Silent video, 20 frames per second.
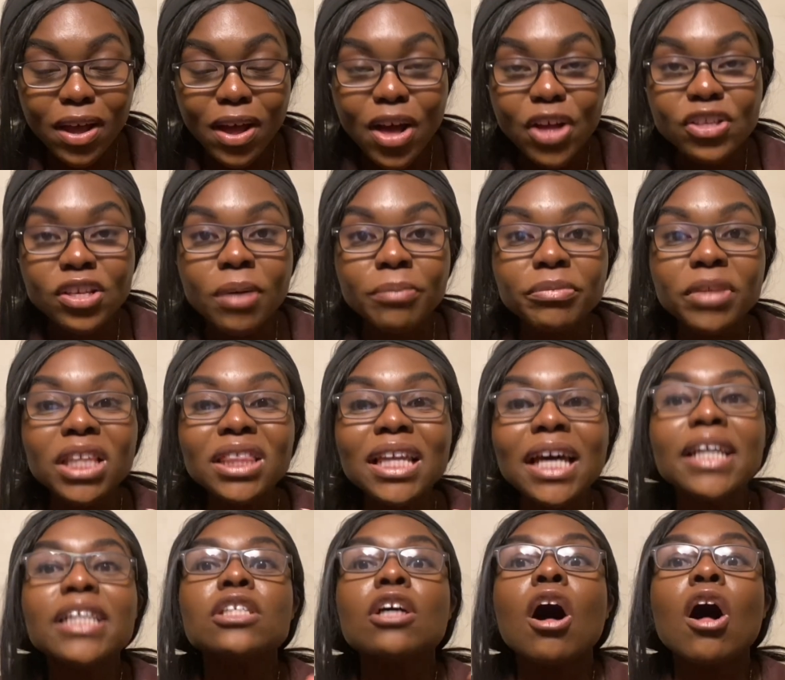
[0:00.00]
something
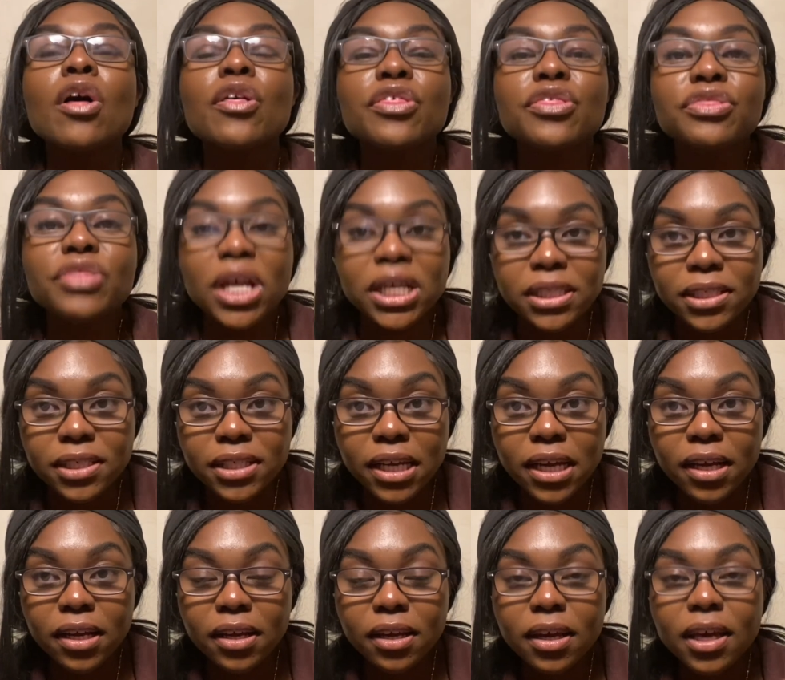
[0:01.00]
that is
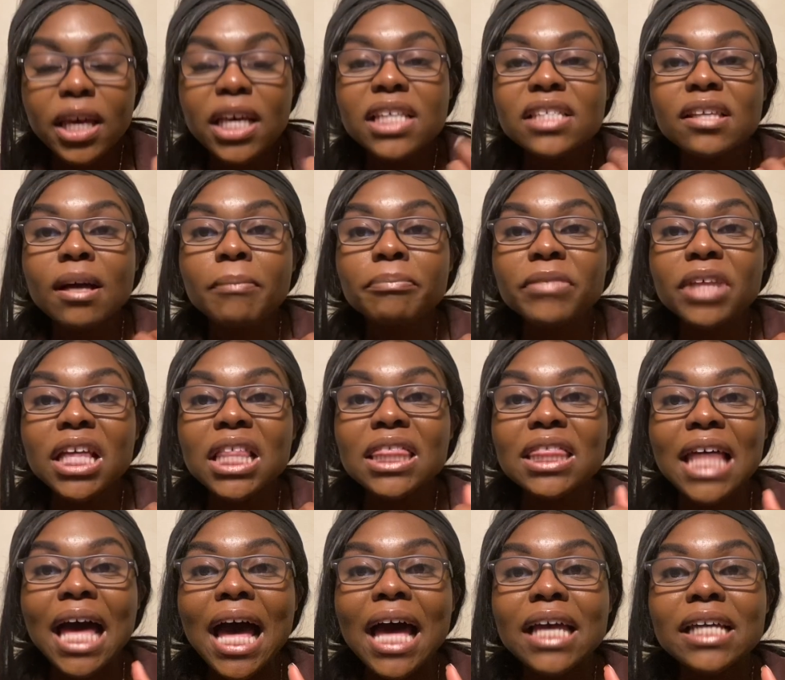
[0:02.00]
authentic, something
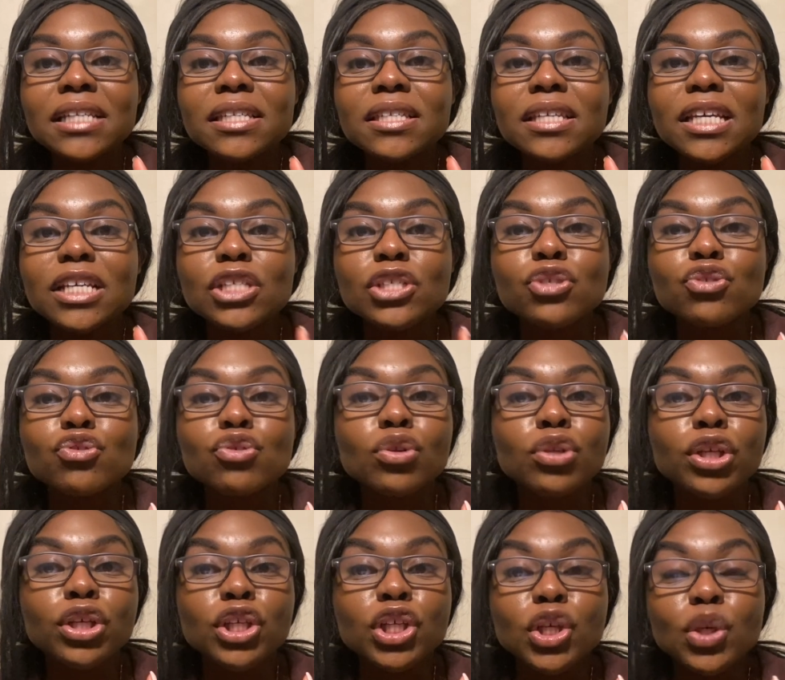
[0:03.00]
that is
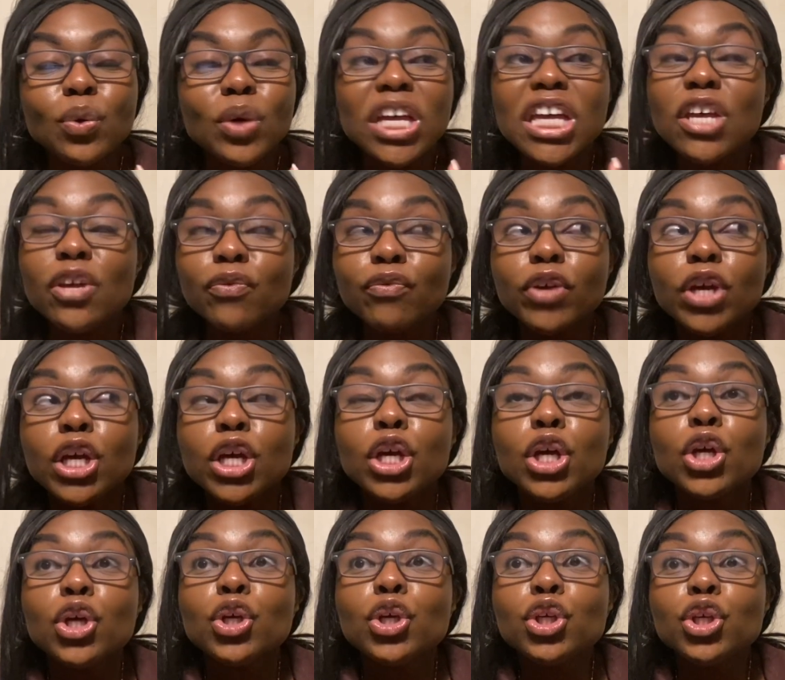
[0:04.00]
truly you.
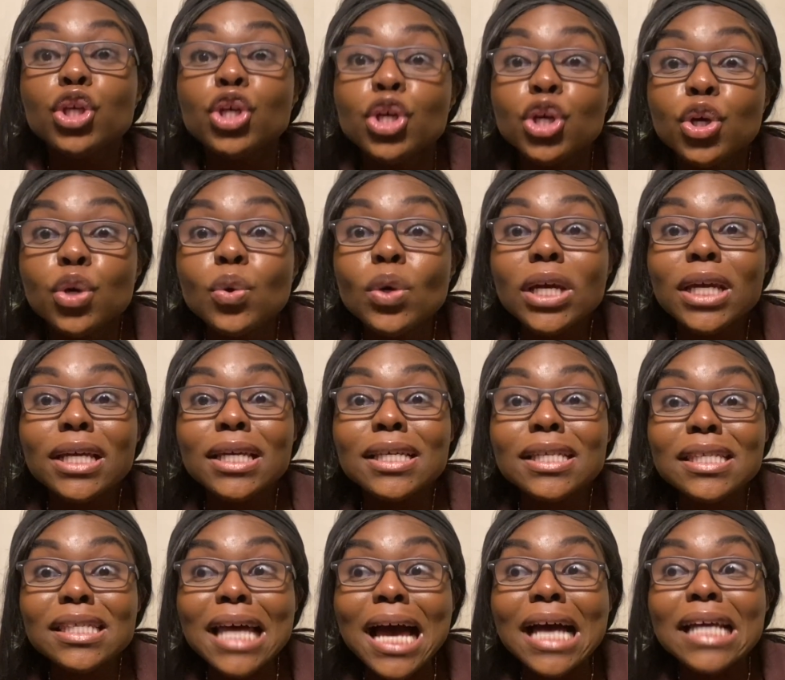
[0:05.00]
If you
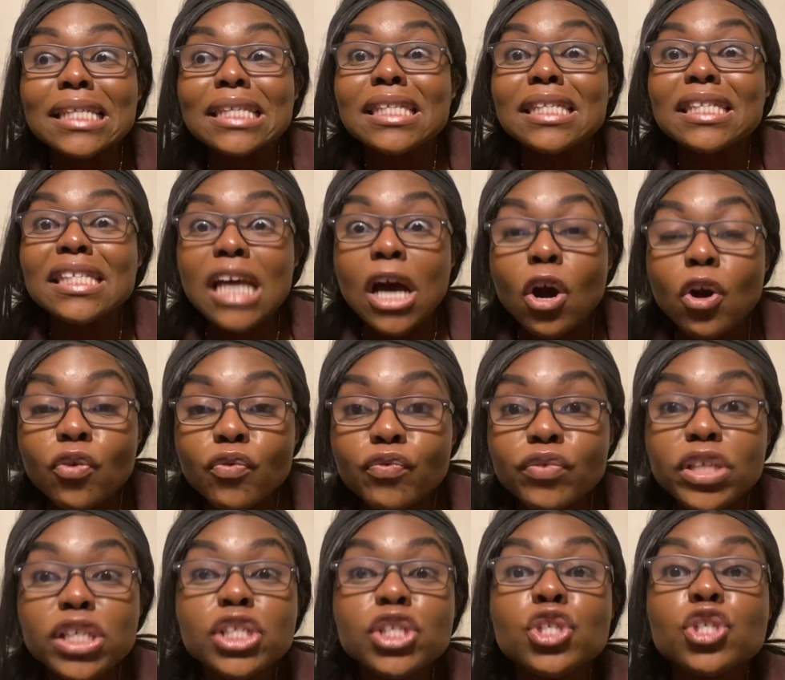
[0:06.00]
is that
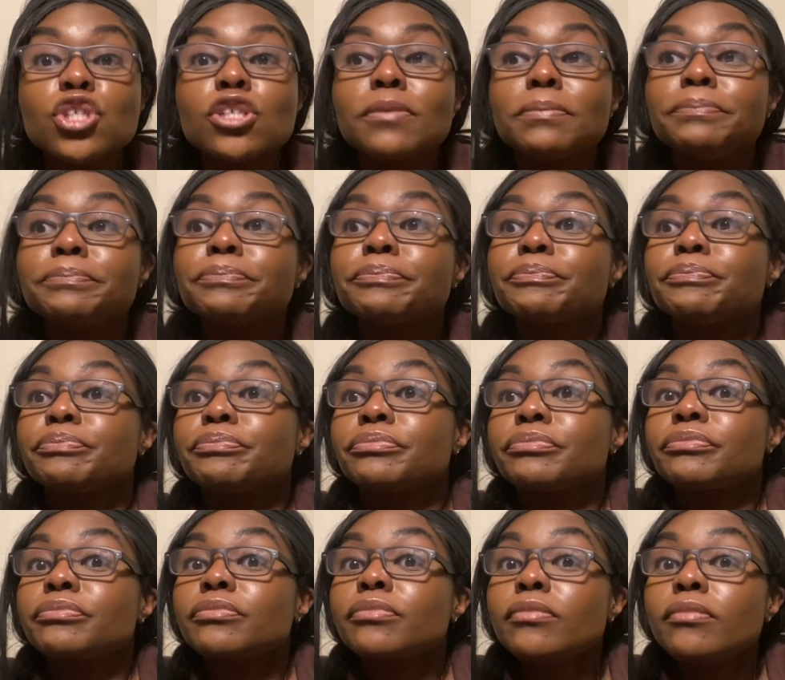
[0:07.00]
selfish
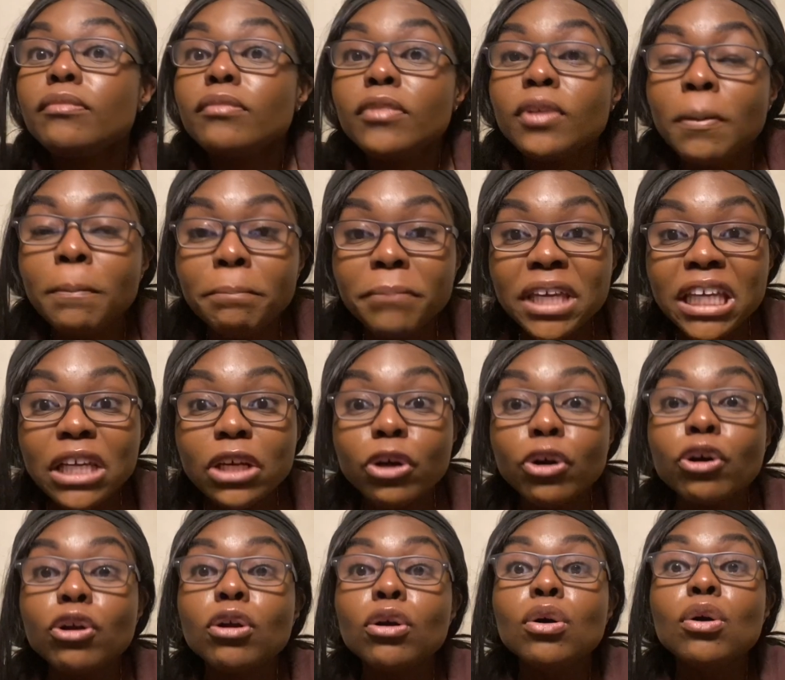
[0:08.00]
mean
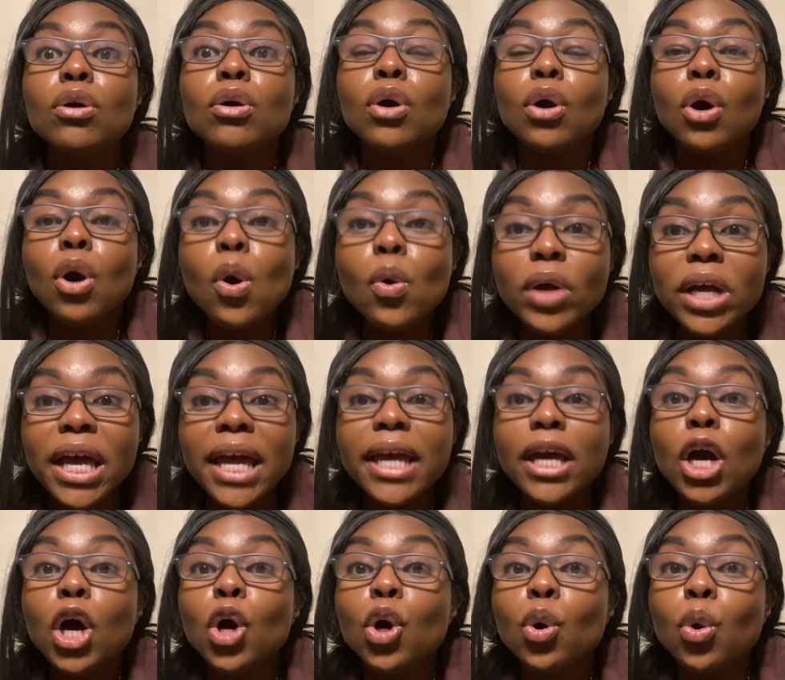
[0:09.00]
girl,
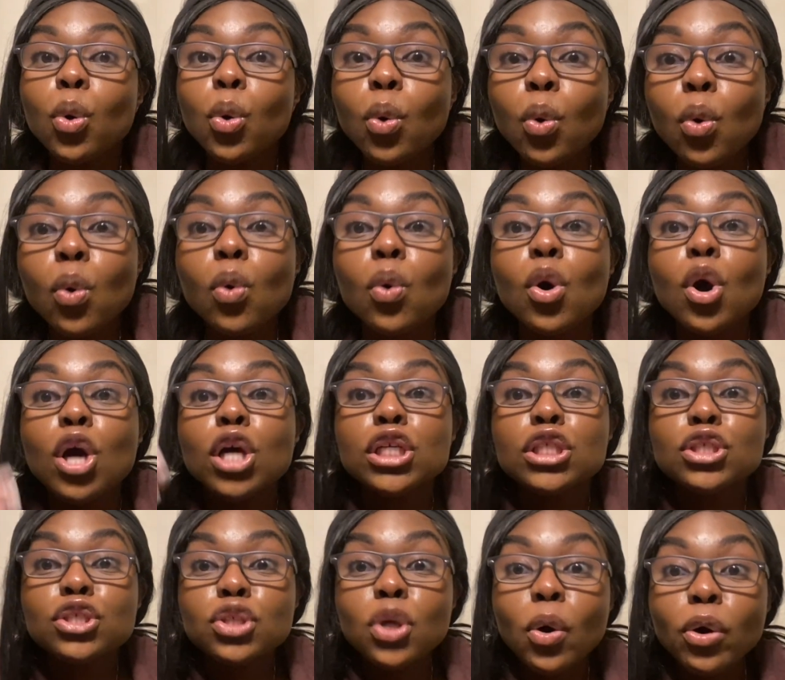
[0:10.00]
okay, cool.
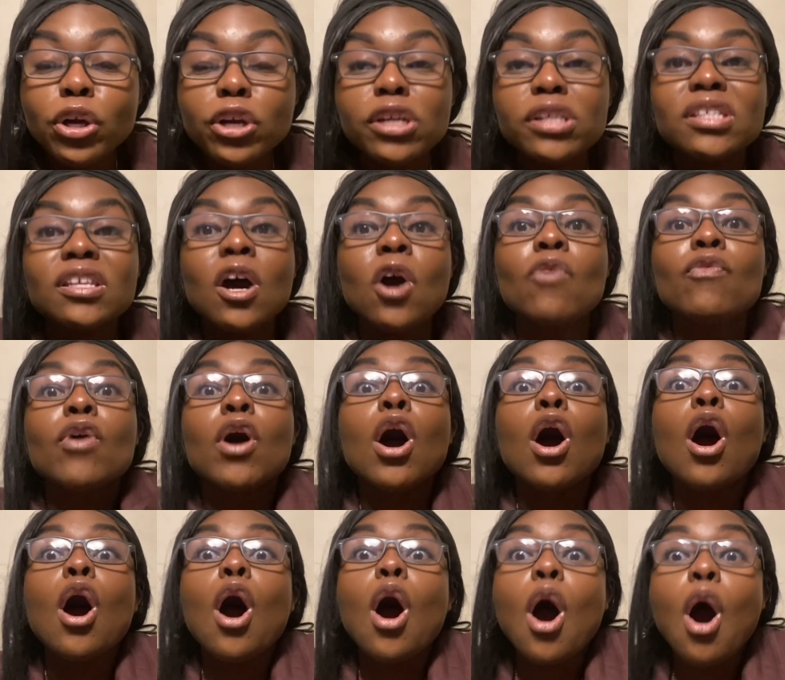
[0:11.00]
Show yourself,
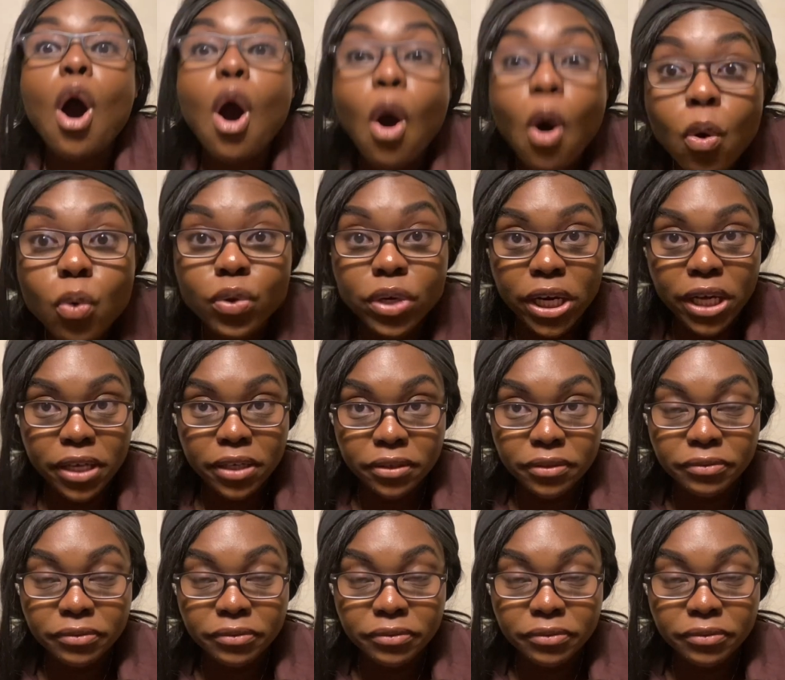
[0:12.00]
own it.